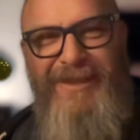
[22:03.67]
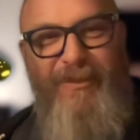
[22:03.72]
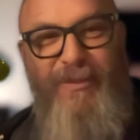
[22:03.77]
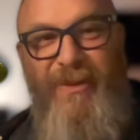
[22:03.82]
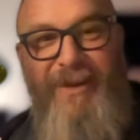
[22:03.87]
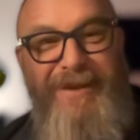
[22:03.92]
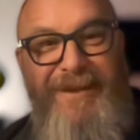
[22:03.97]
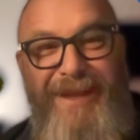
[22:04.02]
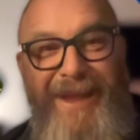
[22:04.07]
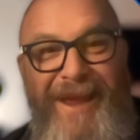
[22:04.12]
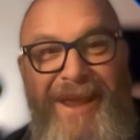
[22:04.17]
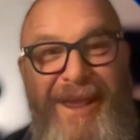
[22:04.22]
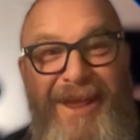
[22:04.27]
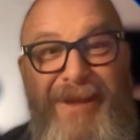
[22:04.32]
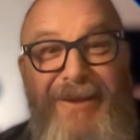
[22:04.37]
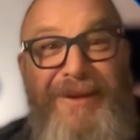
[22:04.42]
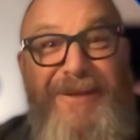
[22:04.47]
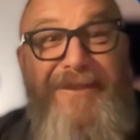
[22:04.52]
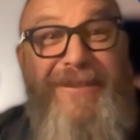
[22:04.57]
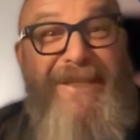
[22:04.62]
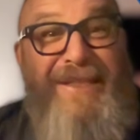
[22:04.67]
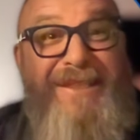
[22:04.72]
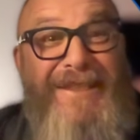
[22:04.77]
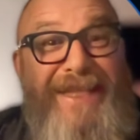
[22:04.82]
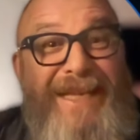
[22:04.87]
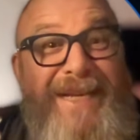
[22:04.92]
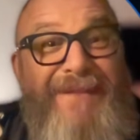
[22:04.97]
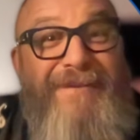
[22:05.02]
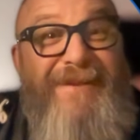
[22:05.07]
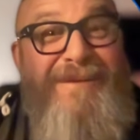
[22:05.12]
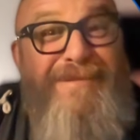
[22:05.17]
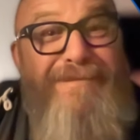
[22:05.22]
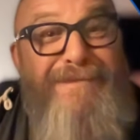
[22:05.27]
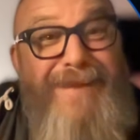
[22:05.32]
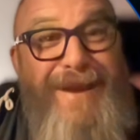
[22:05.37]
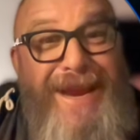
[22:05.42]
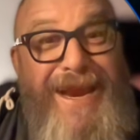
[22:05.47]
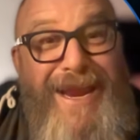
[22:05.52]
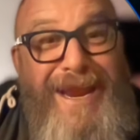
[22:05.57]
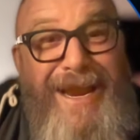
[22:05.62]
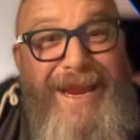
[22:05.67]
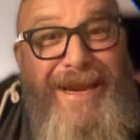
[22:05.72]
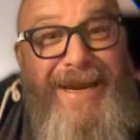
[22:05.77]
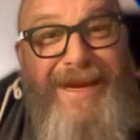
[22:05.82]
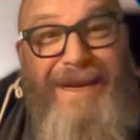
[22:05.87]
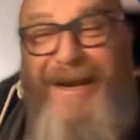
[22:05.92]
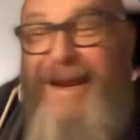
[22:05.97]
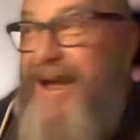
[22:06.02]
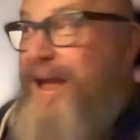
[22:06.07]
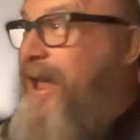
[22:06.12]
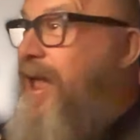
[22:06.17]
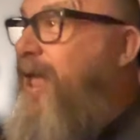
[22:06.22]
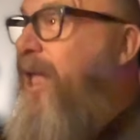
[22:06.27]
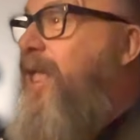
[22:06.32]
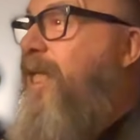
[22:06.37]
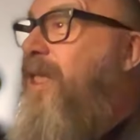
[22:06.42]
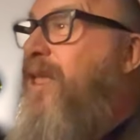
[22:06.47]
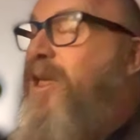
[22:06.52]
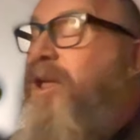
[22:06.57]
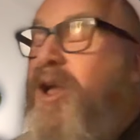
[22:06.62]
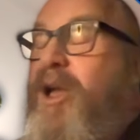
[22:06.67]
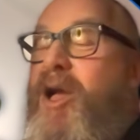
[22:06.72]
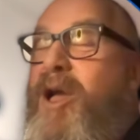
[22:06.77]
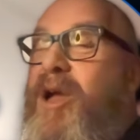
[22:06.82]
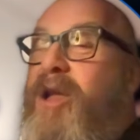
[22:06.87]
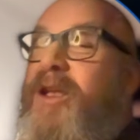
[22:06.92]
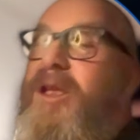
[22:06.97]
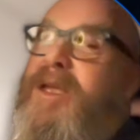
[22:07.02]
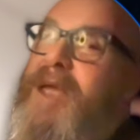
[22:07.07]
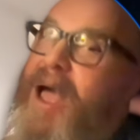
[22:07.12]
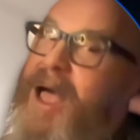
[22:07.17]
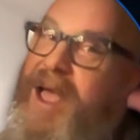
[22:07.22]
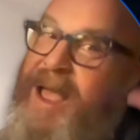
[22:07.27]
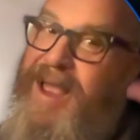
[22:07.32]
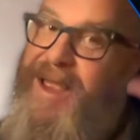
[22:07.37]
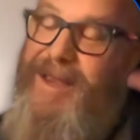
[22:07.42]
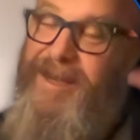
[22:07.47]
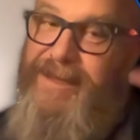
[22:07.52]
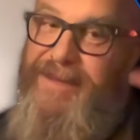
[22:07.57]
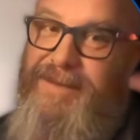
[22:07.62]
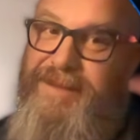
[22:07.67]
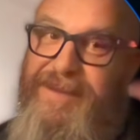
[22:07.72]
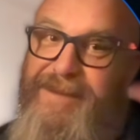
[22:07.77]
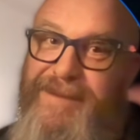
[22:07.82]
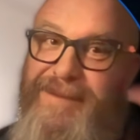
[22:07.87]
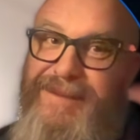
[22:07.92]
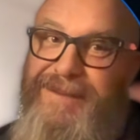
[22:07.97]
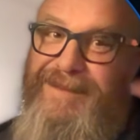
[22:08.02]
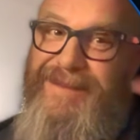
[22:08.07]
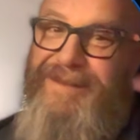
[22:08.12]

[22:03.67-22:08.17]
What the hell does this even mean? Guys,